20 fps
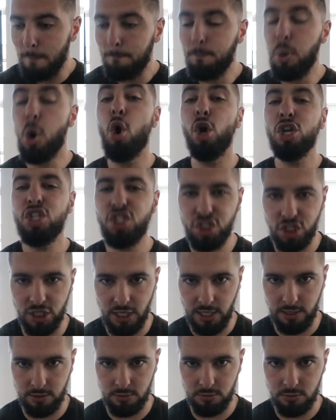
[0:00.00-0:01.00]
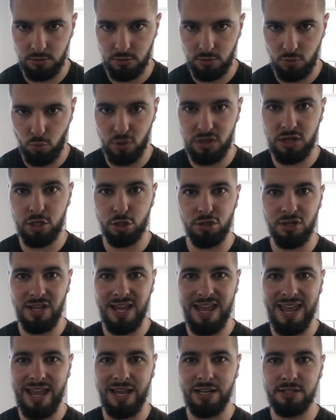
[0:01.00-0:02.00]
pushing with your
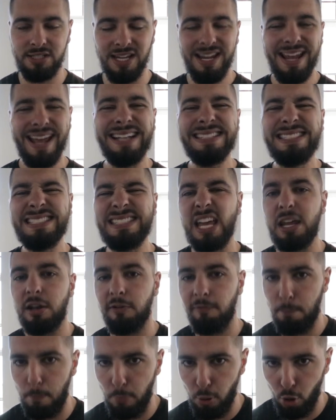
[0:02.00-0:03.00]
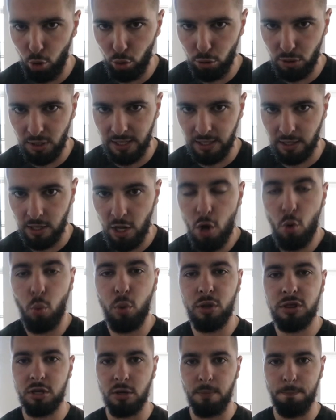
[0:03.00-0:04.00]
legs instead of pulling
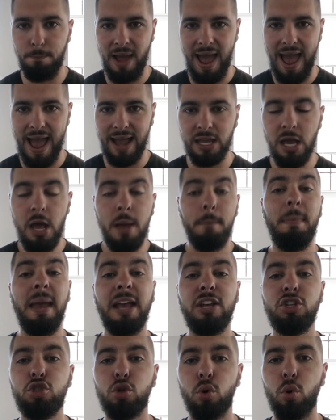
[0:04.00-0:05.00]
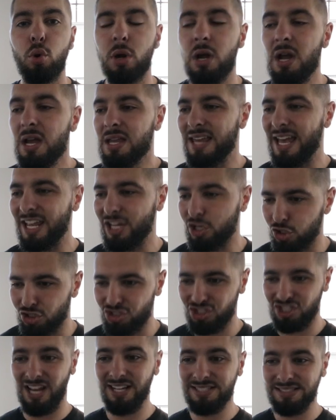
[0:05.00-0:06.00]
with your back. Make sure that your
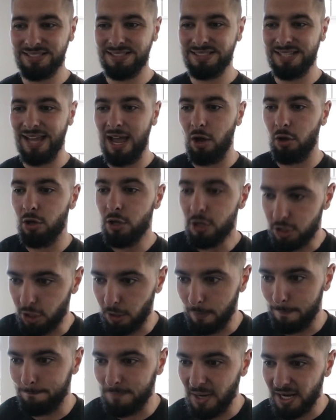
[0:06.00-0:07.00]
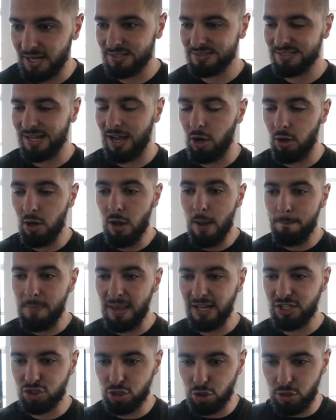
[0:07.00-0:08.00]
chest is out, your butt is out.
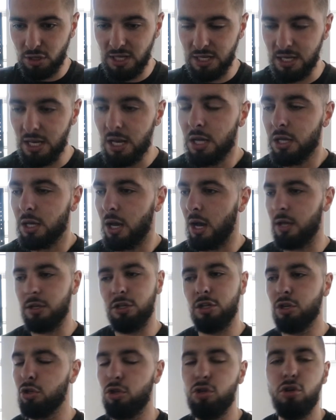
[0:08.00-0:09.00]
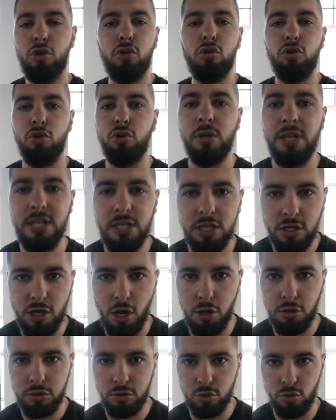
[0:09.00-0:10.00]
Make sure that you need to
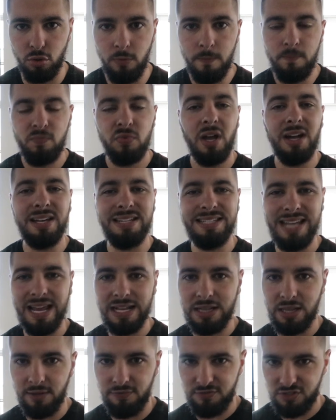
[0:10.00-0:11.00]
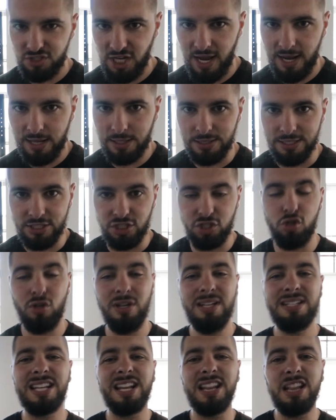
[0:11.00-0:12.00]
go through a deadlift checklist. You
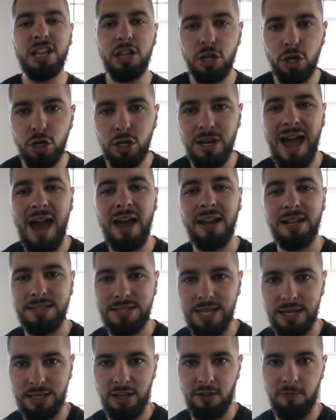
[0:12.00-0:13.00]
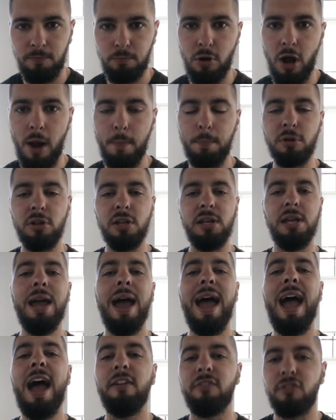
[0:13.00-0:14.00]
need to learn how to deadlift properly,
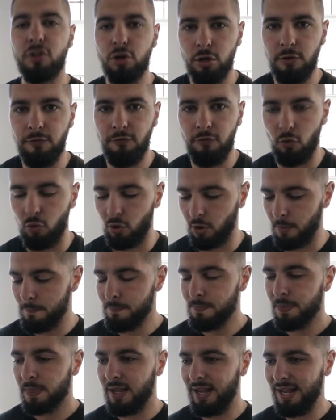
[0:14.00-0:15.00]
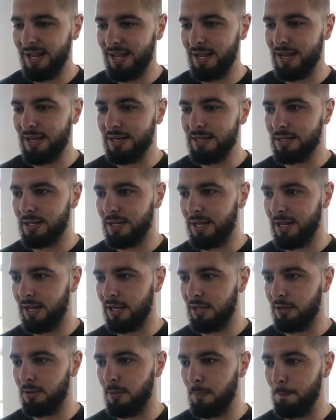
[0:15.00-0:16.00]
have good form,
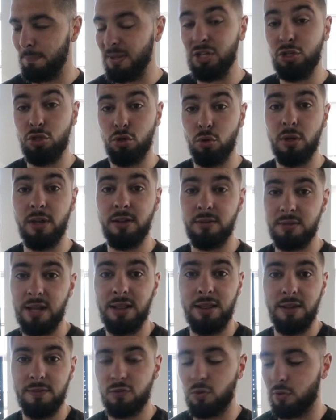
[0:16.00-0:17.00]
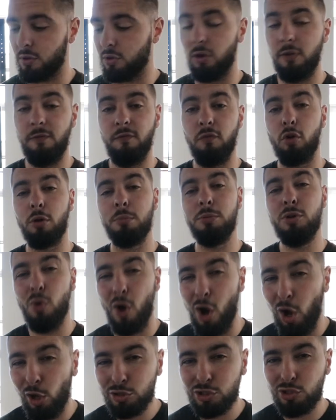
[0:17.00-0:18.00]
and be doing deadlifts with good form. You
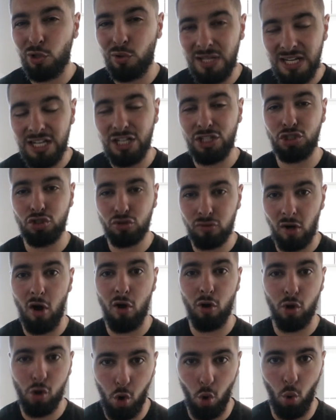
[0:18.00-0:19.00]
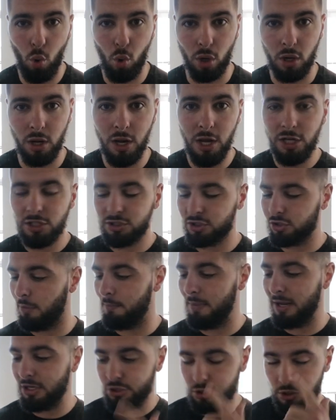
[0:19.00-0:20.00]
also need a strong core. So
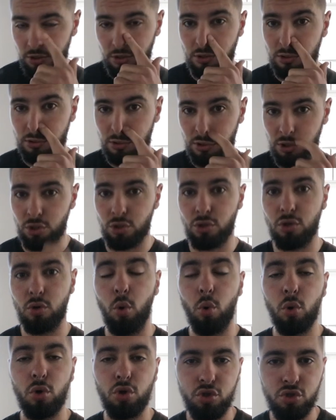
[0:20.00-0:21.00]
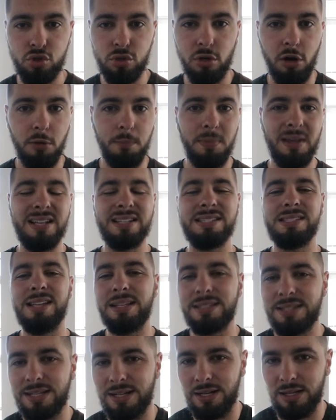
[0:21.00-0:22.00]
make sure your core is strong, because
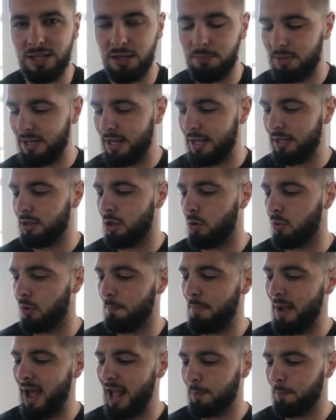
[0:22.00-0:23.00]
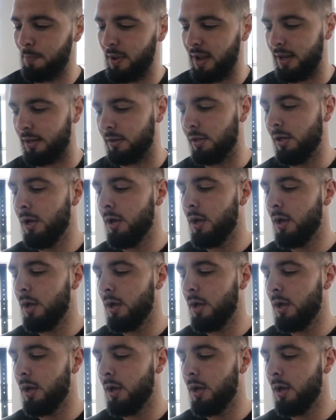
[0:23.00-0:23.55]
that's going to eliminate lower back pain.